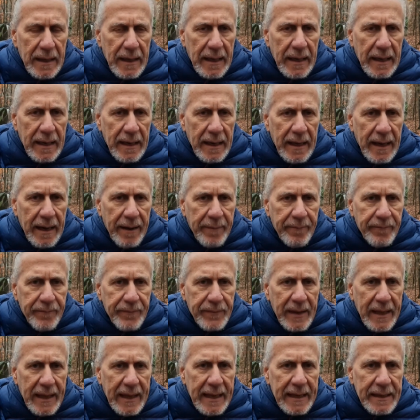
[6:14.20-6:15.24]
and
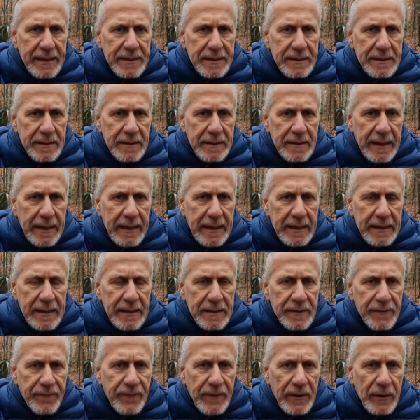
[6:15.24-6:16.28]
it
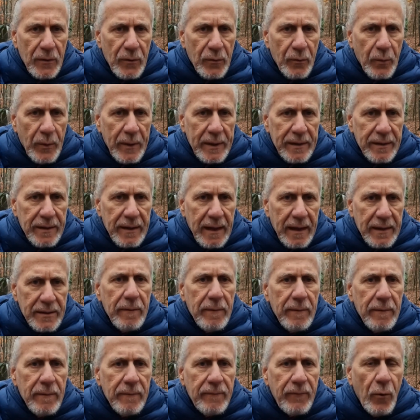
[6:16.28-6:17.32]
is filled with
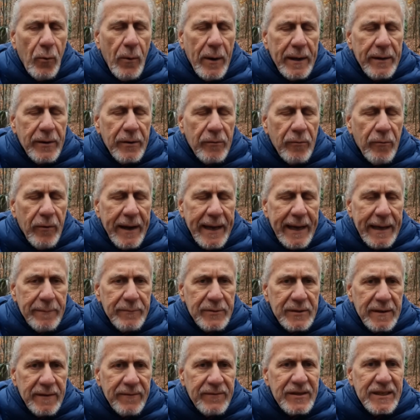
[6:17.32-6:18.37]
400
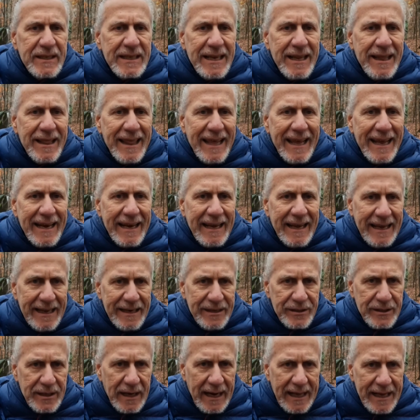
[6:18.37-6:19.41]
grams of synthetic
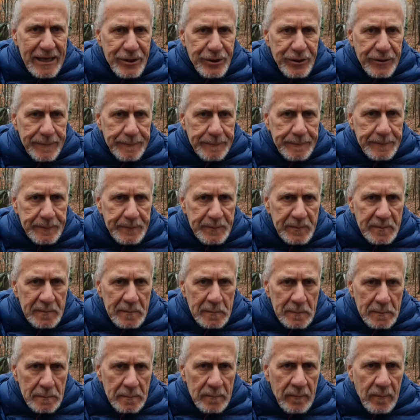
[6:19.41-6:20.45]
insulation.
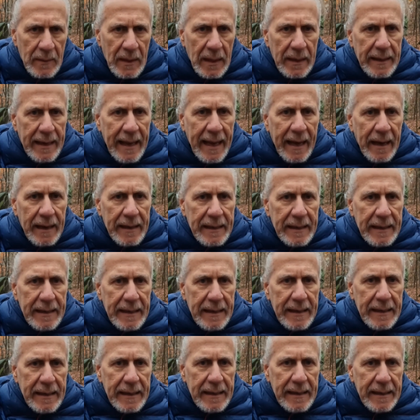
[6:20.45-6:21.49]
Now
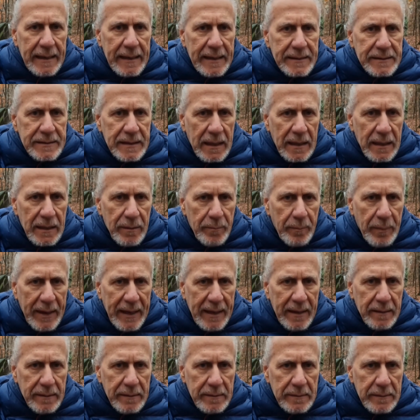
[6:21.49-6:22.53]
it is a little
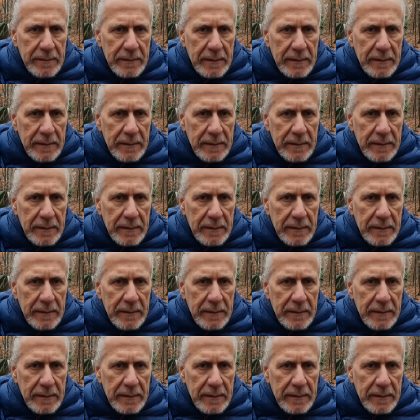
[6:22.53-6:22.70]
bigger,